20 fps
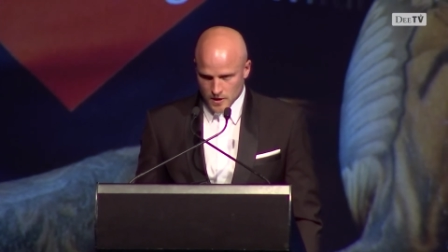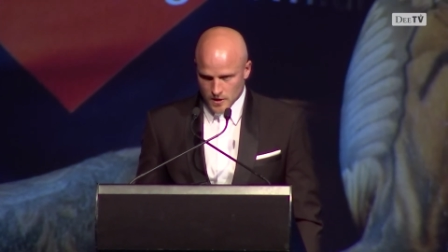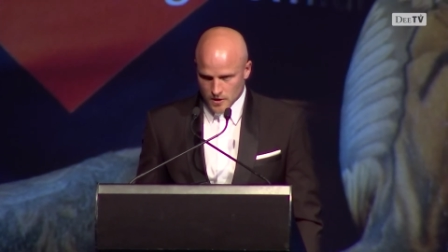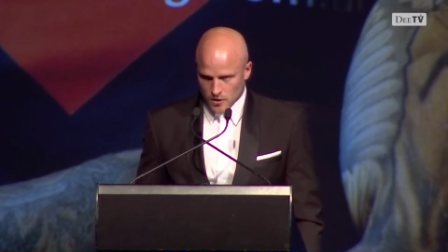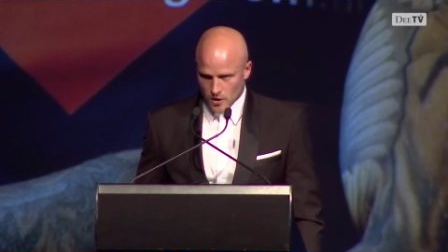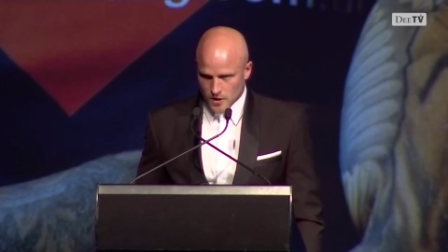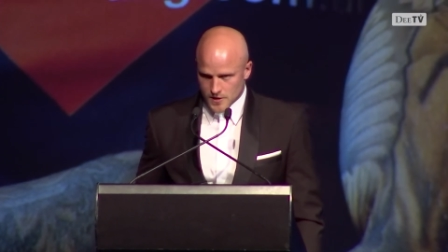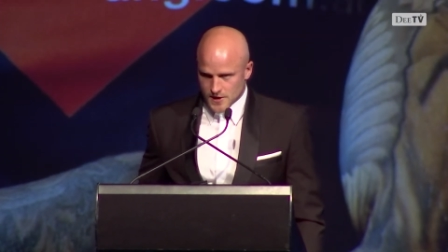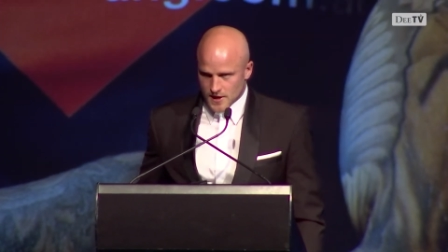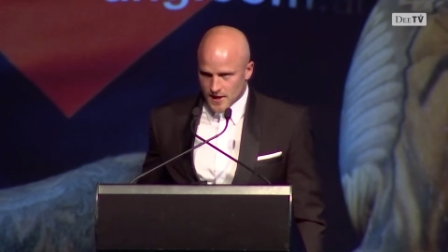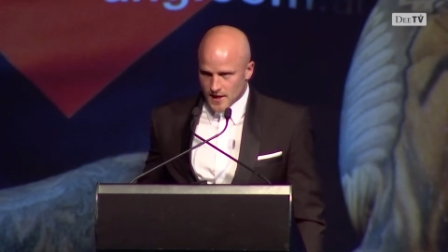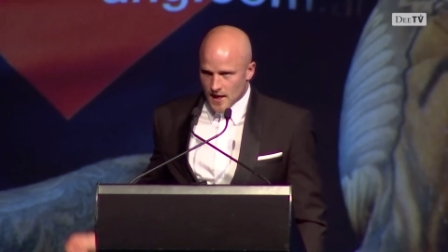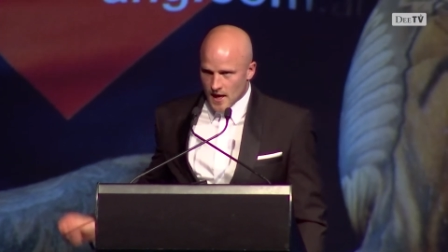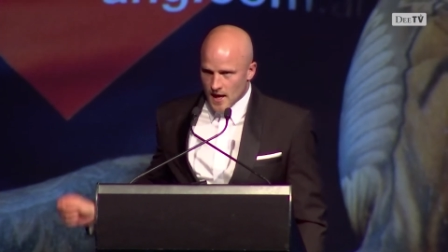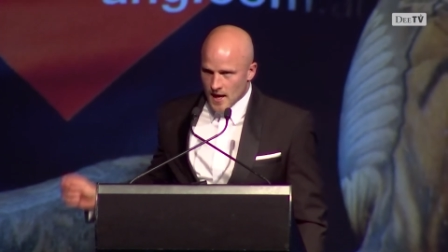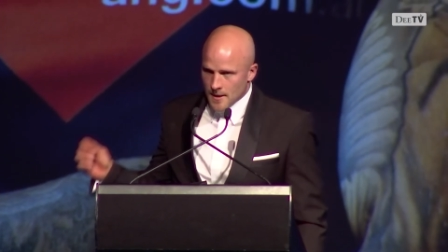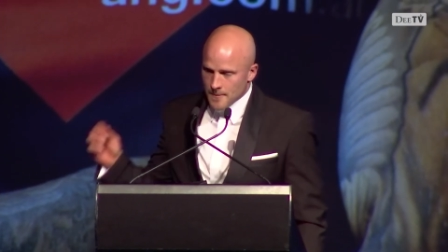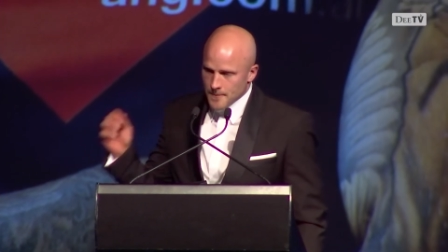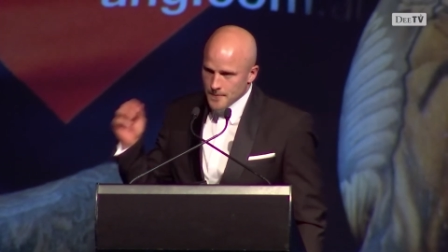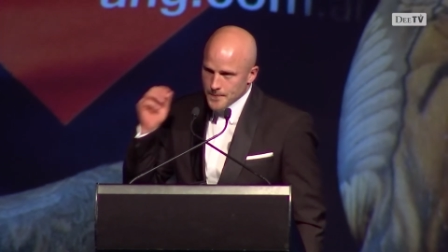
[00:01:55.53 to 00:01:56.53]
Crossy,
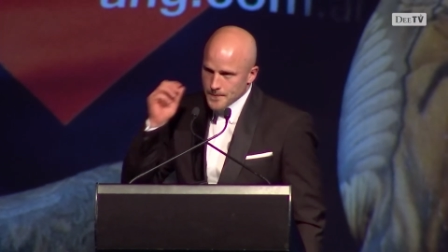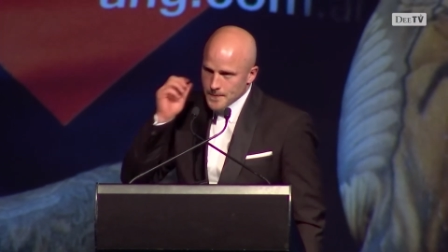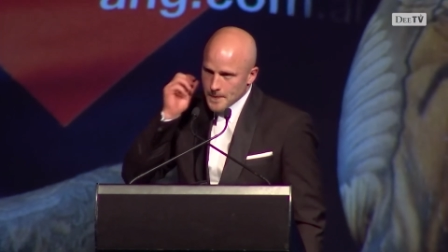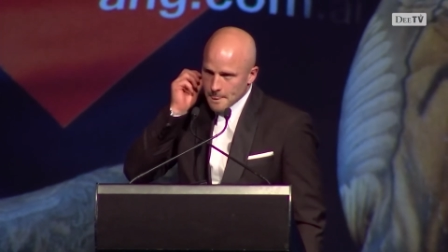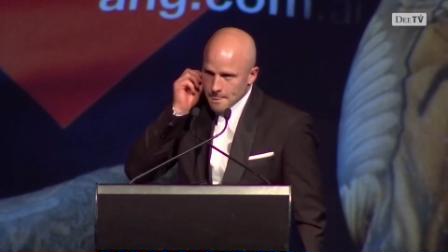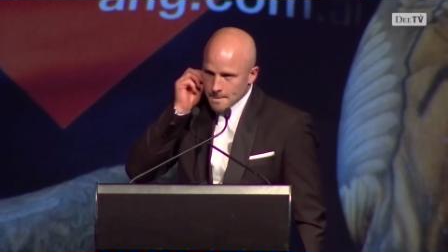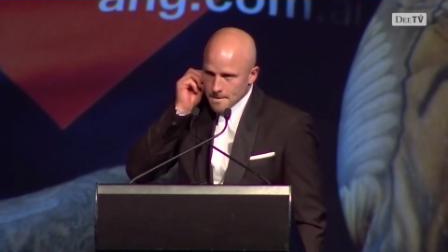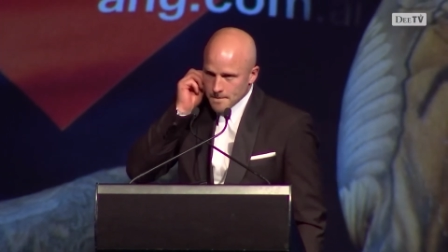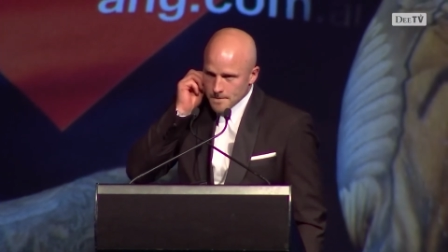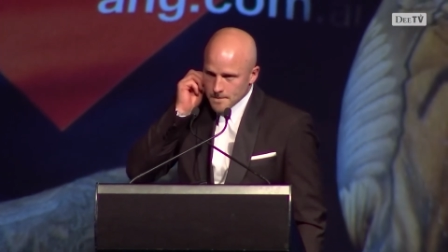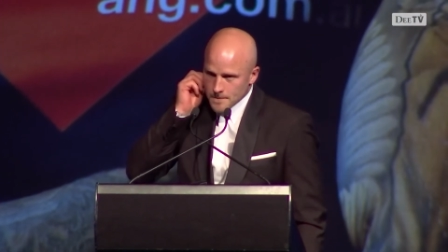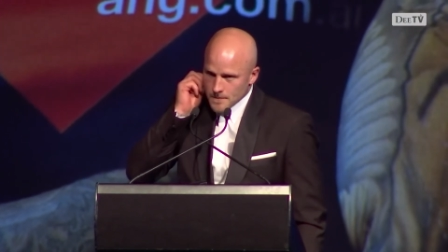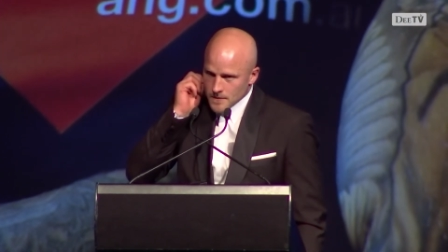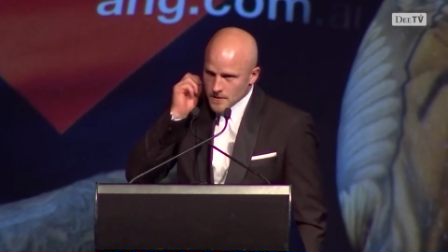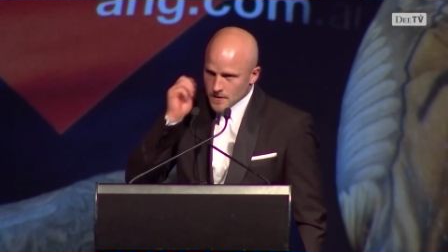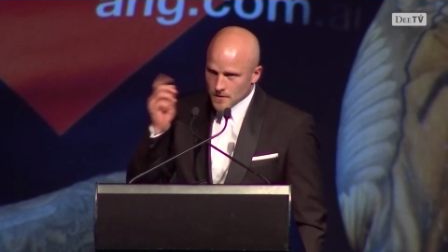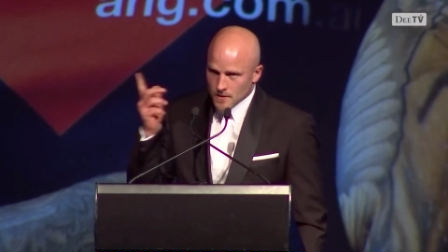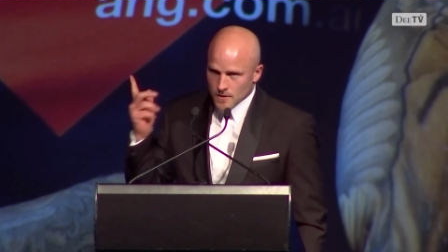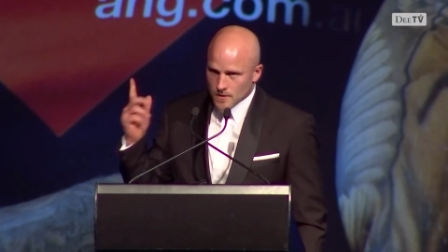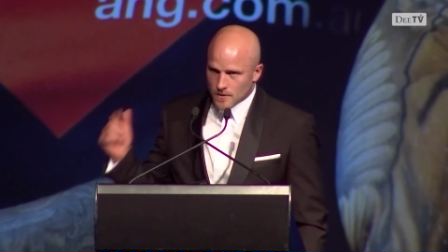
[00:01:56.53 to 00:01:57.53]
um,
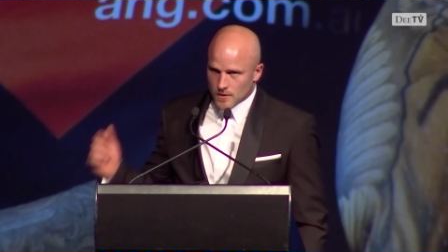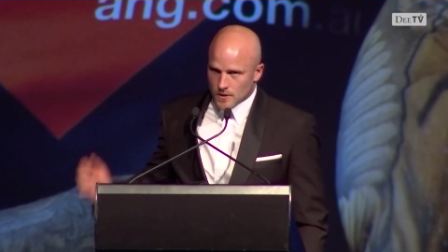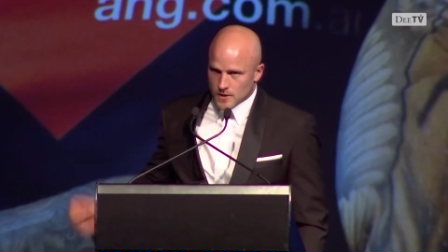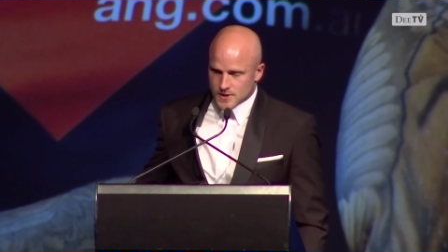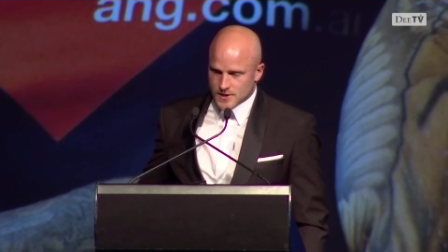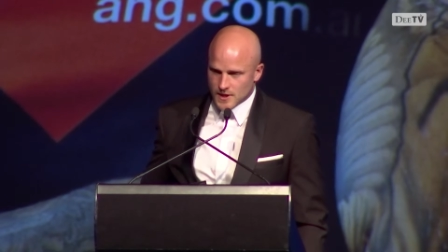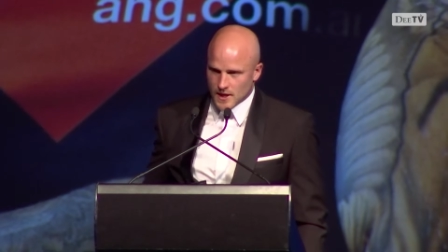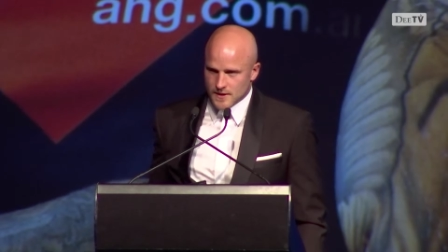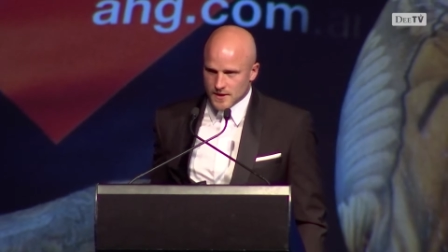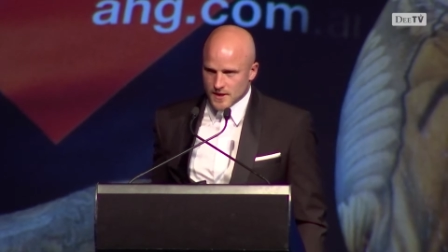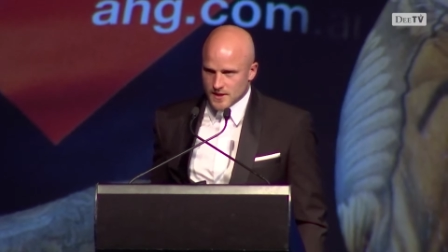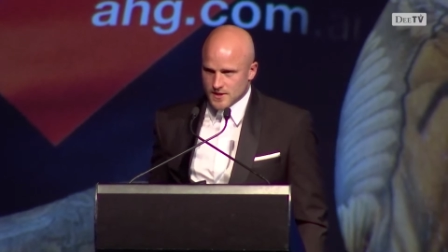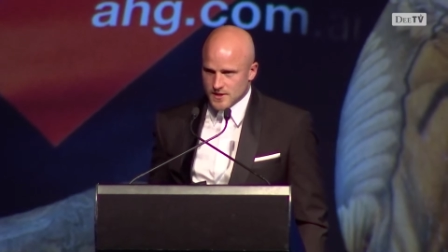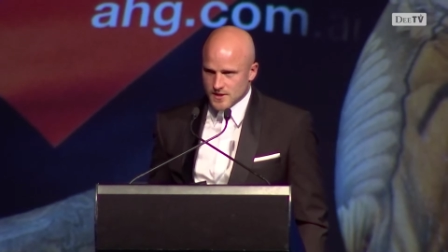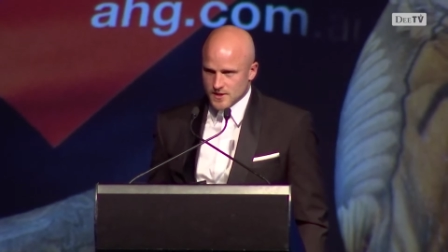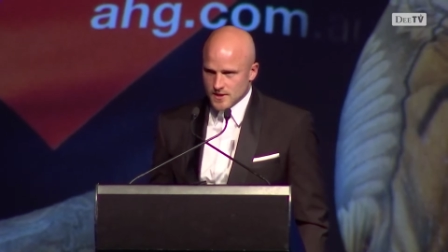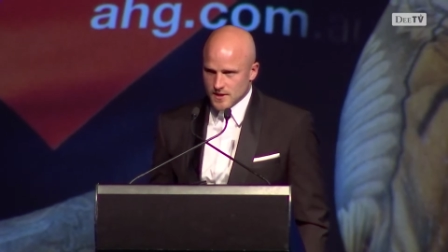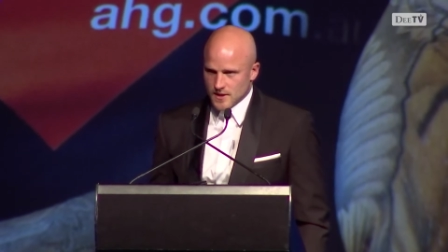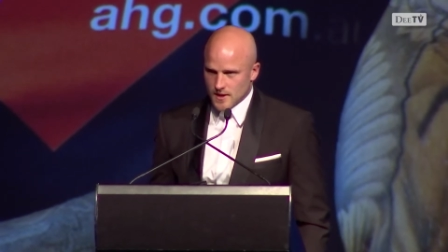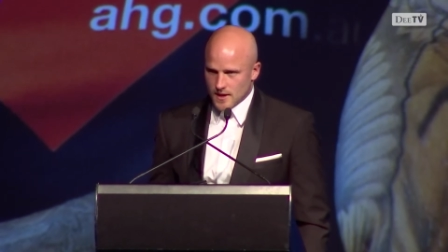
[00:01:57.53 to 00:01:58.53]
I said
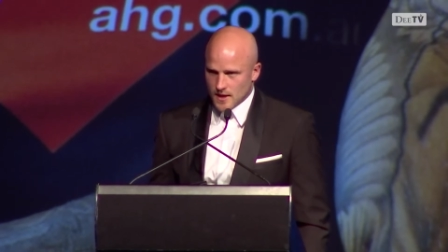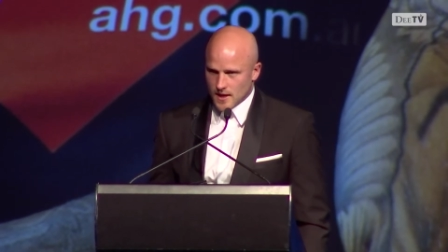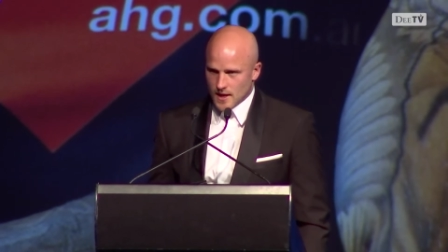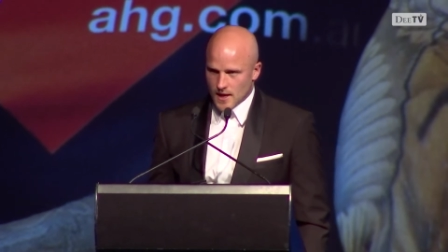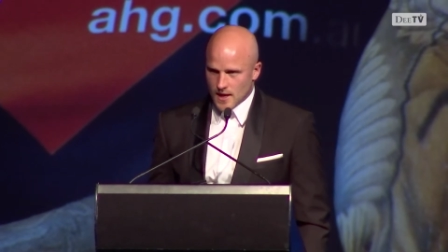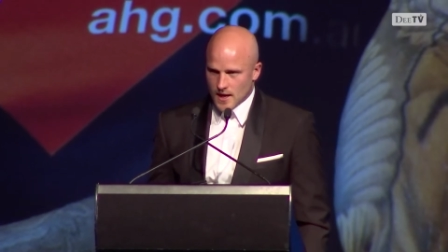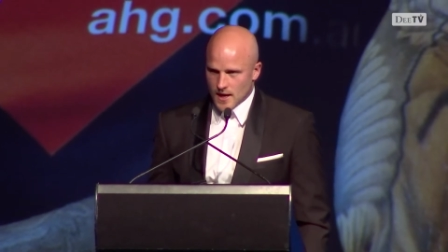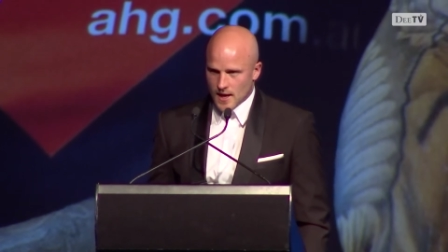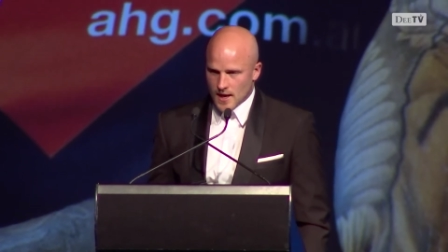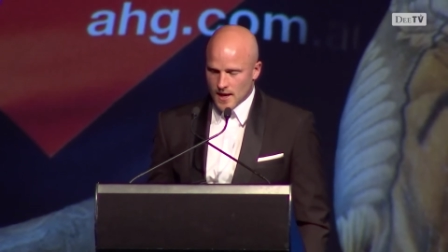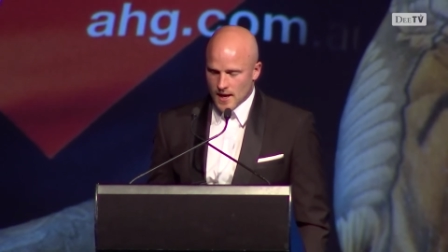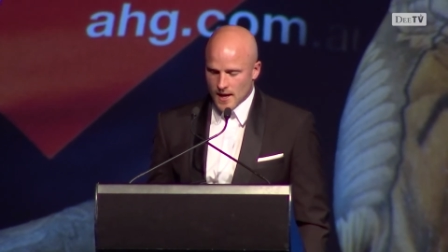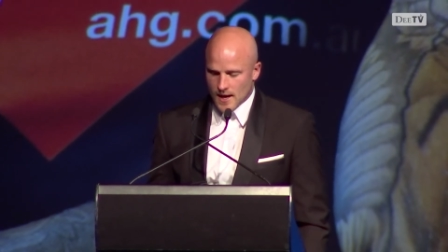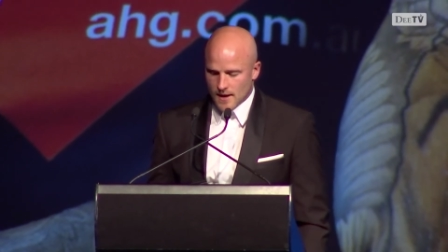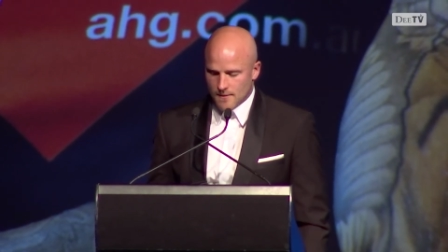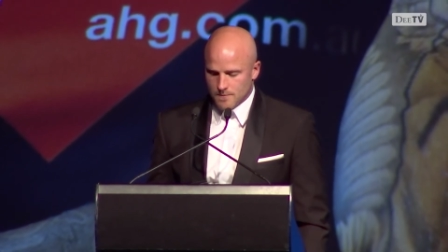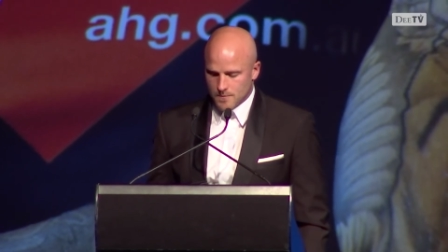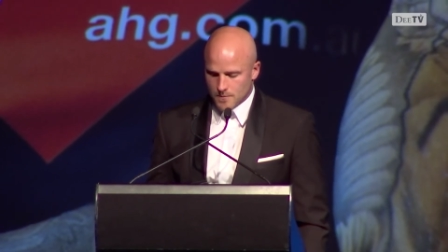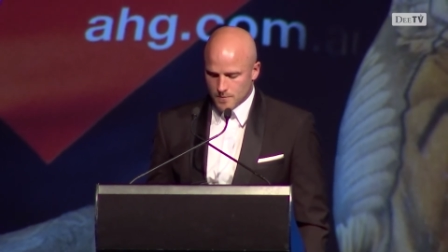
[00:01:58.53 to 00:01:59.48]
this uh,